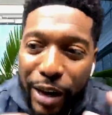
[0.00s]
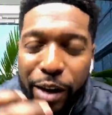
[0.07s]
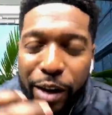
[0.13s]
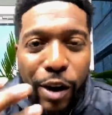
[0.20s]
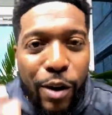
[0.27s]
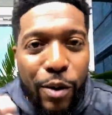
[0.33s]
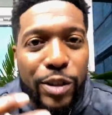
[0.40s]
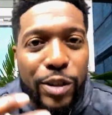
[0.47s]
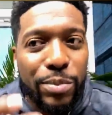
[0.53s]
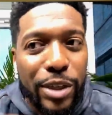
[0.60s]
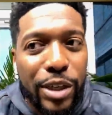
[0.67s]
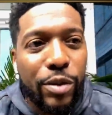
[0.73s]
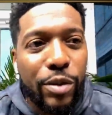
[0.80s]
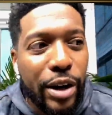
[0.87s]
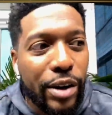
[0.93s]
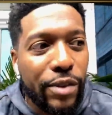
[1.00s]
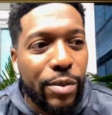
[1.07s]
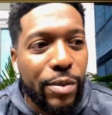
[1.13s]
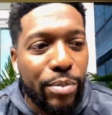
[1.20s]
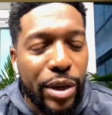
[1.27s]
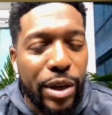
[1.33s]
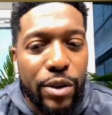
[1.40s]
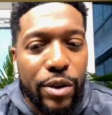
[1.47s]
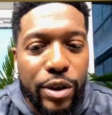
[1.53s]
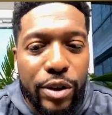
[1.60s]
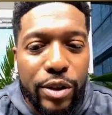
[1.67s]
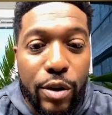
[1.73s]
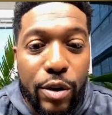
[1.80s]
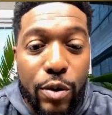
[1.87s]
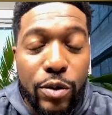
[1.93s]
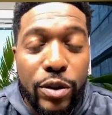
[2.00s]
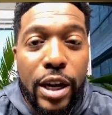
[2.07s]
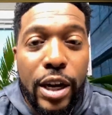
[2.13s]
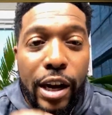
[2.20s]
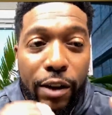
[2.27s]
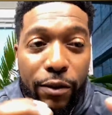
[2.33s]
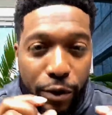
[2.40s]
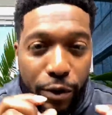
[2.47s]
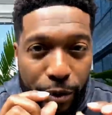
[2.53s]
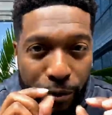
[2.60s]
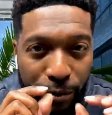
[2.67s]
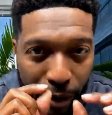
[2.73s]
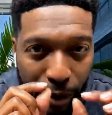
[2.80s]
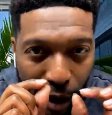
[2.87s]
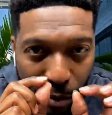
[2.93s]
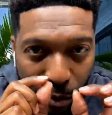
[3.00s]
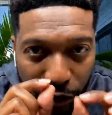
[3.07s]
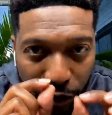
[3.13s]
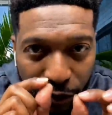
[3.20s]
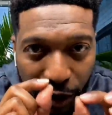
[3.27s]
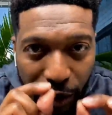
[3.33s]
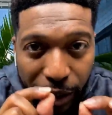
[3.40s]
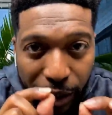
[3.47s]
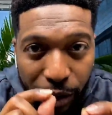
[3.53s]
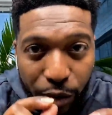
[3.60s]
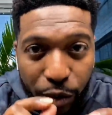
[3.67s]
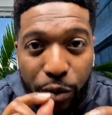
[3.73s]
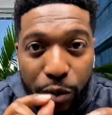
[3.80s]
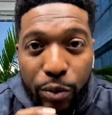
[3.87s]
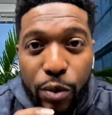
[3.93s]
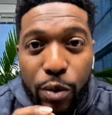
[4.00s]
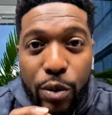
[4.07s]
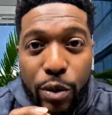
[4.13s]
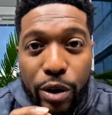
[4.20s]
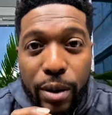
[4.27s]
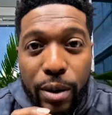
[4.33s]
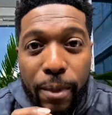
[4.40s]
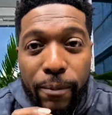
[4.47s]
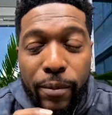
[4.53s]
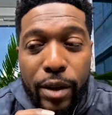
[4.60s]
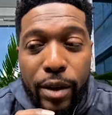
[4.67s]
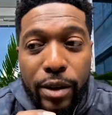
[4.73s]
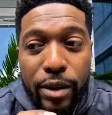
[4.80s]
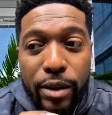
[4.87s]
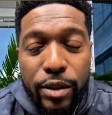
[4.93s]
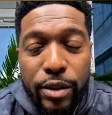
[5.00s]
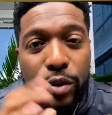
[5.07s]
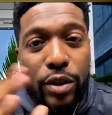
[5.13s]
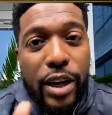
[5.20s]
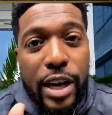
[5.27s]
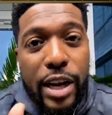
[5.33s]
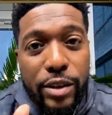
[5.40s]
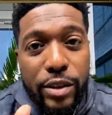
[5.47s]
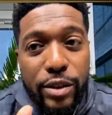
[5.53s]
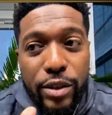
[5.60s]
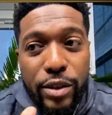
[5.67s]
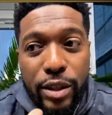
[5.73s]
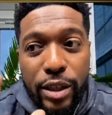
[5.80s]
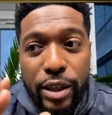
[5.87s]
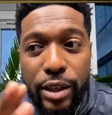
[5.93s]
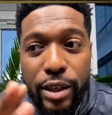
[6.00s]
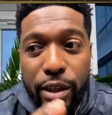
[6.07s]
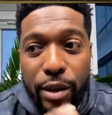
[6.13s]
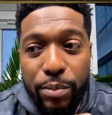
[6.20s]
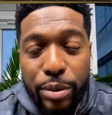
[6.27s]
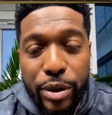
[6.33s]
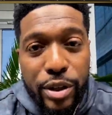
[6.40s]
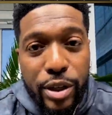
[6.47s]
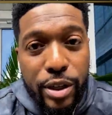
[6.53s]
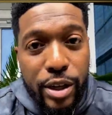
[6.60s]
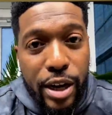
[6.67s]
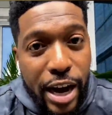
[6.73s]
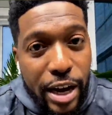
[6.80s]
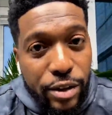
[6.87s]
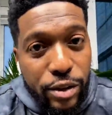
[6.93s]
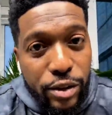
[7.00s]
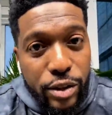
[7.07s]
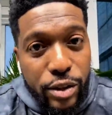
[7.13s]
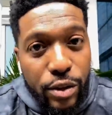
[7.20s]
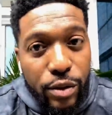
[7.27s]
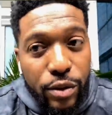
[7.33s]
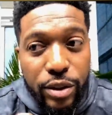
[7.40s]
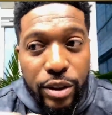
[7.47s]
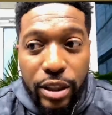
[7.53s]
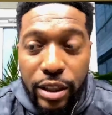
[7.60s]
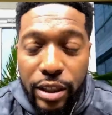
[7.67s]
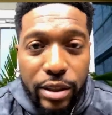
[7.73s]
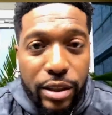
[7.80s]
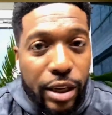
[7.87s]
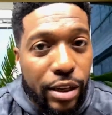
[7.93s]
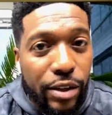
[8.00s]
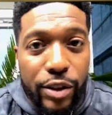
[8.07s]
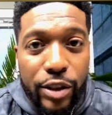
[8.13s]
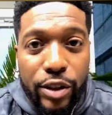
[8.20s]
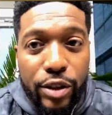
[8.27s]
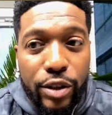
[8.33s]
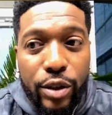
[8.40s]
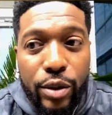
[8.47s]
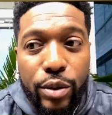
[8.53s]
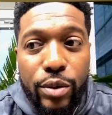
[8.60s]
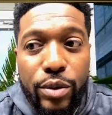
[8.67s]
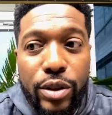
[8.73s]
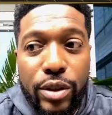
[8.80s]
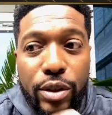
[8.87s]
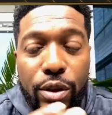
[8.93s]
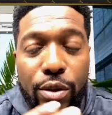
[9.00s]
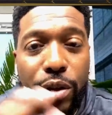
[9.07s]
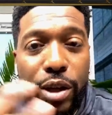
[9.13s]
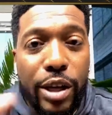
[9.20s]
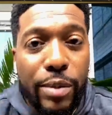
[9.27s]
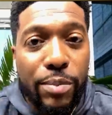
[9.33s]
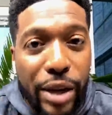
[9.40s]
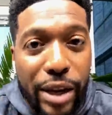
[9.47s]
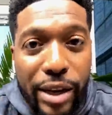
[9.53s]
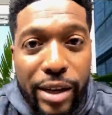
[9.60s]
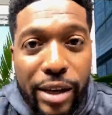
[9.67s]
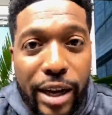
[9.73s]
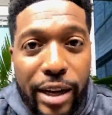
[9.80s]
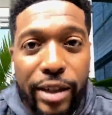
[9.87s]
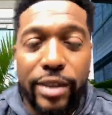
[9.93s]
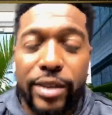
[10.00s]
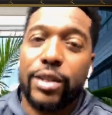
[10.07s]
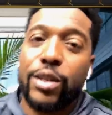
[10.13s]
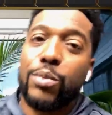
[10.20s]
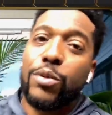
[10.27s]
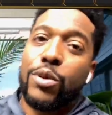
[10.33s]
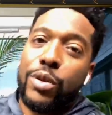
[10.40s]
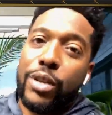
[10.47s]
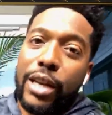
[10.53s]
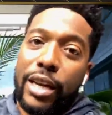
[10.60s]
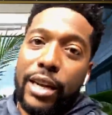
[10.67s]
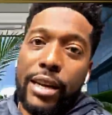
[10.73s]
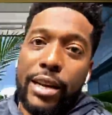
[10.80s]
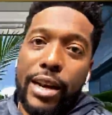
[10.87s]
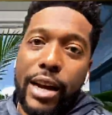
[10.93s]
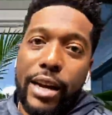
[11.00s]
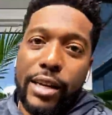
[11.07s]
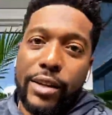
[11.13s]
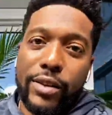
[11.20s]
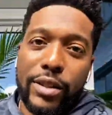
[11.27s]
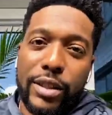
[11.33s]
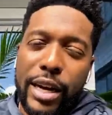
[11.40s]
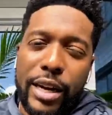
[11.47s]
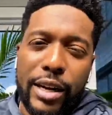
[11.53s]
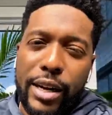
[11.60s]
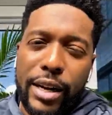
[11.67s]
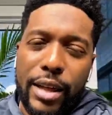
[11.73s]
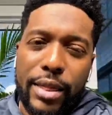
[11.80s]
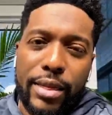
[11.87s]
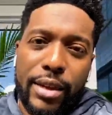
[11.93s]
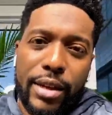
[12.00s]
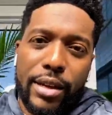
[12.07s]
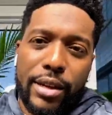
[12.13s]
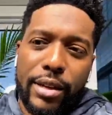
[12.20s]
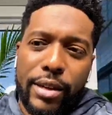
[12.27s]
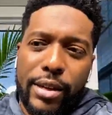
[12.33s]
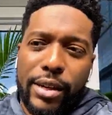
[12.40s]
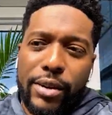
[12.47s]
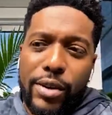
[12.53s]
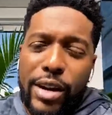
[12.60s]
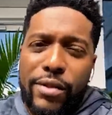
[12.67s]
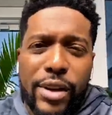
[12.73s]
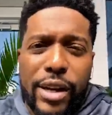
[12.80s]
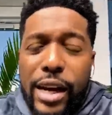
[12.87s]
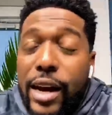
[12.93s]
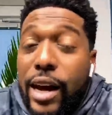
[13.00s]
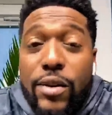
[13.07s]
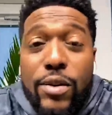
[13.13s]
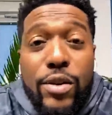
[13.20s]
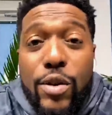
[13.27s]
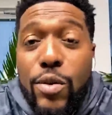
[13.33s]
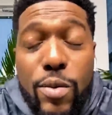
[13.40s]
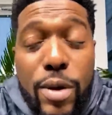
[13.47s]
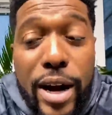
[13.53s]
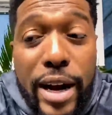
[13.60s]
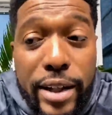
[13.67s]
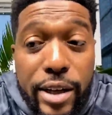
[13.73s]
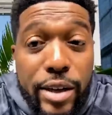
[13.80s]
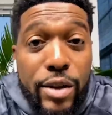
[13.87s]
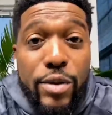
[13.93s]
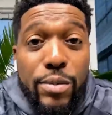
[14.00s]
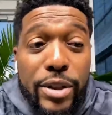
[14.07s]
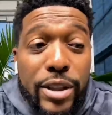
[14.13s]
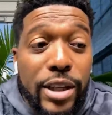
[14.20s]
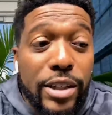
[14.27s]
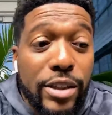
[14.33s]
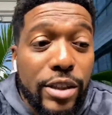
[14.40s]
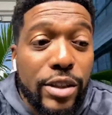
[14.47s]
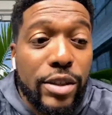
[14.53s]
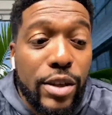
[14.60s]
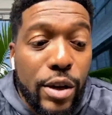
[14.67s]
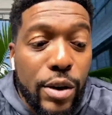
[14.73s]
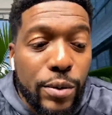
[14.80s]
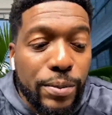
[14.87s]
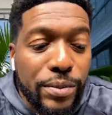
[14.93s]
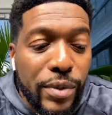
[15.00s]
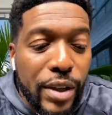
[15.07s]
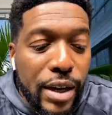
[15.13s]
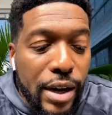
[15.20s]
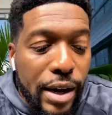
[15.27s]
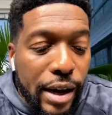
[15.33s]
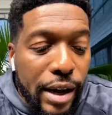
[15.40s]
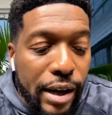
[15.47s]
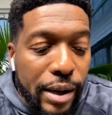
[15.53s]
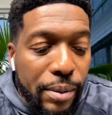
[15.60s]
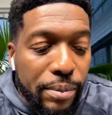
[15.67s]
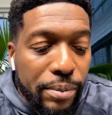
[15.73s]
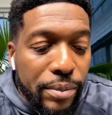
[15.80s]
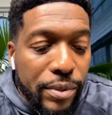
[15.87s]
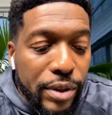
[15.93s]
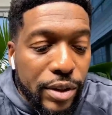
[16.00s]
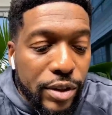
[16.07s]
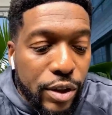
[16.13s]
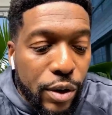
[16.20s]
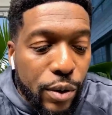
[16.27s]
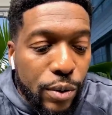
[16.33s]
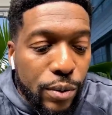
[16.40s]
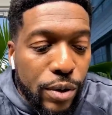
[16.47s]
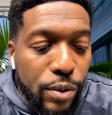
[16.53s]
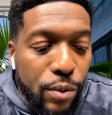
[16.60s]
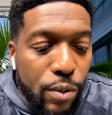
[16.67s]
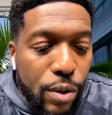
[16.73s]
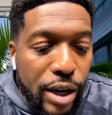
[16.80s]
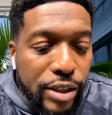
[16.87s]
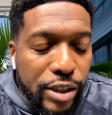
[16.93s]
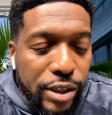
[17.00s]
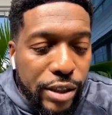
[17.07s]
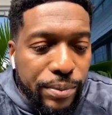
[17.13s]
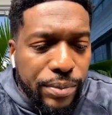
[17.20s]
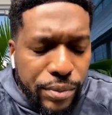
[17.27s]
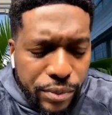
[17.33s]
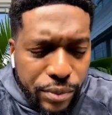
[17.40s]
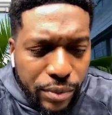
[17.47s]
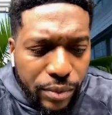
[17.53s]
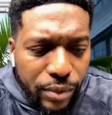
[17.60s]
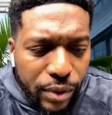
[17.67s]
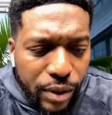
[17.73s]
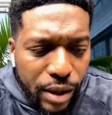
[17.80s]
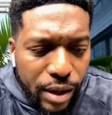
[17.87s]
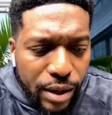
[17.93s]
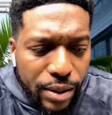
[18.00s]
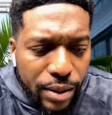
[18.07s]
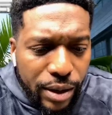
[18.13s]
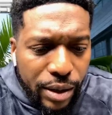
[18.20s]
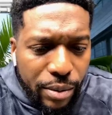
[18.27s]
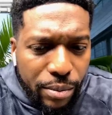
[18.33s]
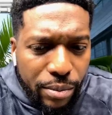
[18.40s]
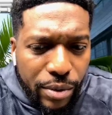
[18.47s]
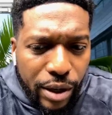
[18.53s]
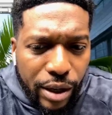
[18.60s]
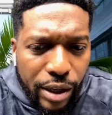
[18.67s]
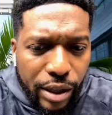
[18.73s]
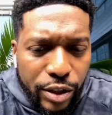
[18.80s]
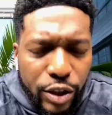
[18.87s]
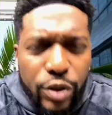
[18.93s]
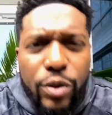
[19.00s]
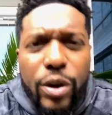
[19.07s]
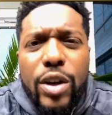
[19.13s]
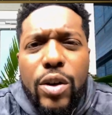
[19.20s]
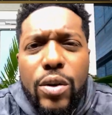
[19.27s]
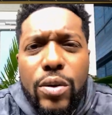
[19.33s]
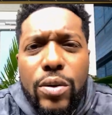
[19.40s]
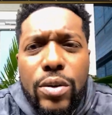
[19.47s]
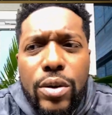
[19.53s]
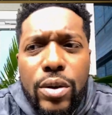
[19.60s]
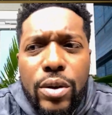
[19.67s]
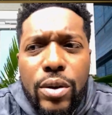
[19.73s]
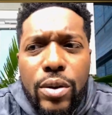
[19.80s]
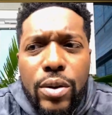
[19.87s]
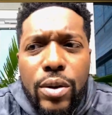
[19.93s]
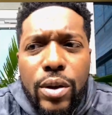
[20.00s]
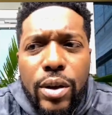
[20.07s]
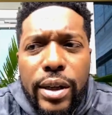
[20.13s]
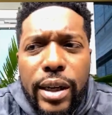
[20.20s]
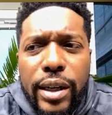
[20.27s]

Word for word: you got to always be creative and be on your toes and for almost very little reward yeah because those actors uh, compared to other actors on t- television shows don't get paid a lot because it's come on late at night on saturday i think and right. they don't have i don't know why they don't but they just don't um, so watching them uh, struggle mm.